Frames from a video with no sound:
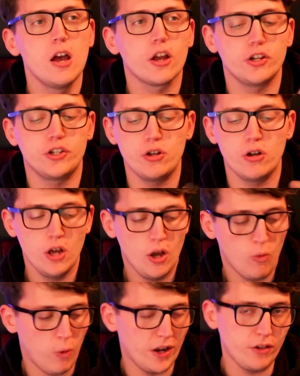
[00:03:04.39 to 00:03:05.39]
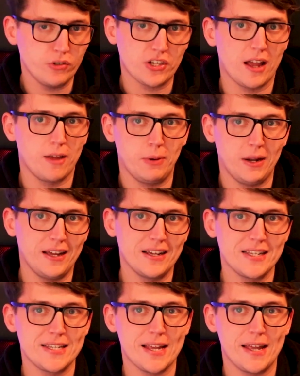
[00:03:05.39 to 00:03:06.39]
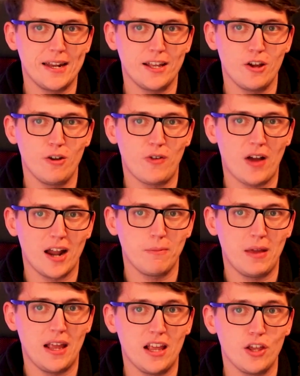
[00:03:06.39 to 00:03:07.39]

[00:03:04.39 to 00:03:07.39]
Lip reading: because when you sign players in a Youth Academy,